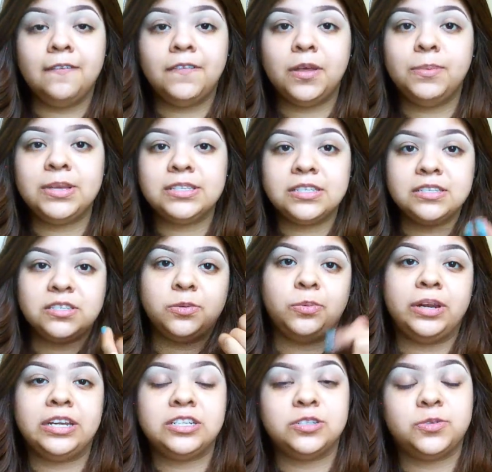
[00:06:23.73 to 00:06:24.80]
film it since the
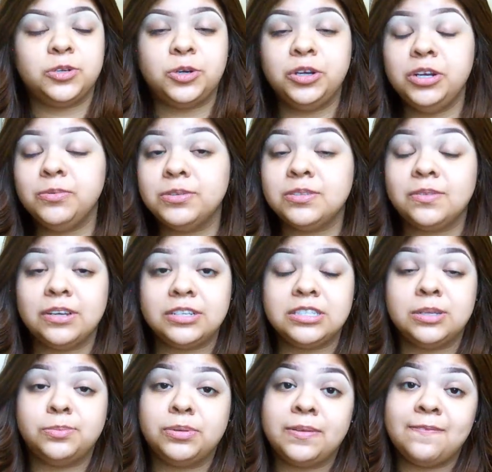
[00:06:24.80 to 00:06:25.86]
one I just recorded was very
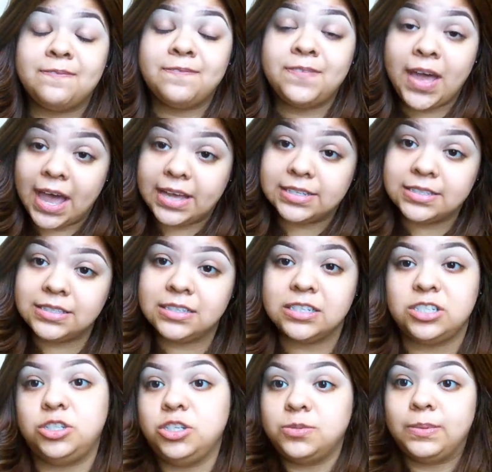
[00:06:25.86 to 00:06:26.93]
simple and fast.
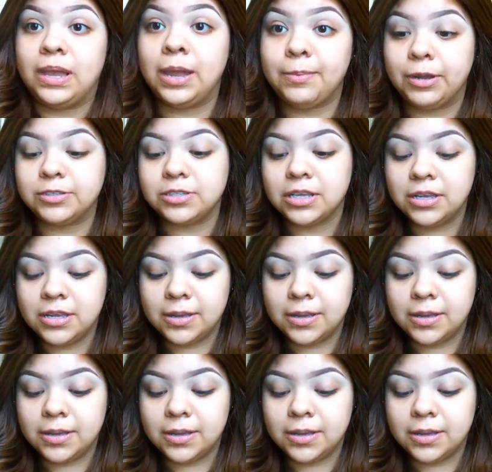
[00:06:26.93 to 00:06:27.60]
It's just my eyebrows.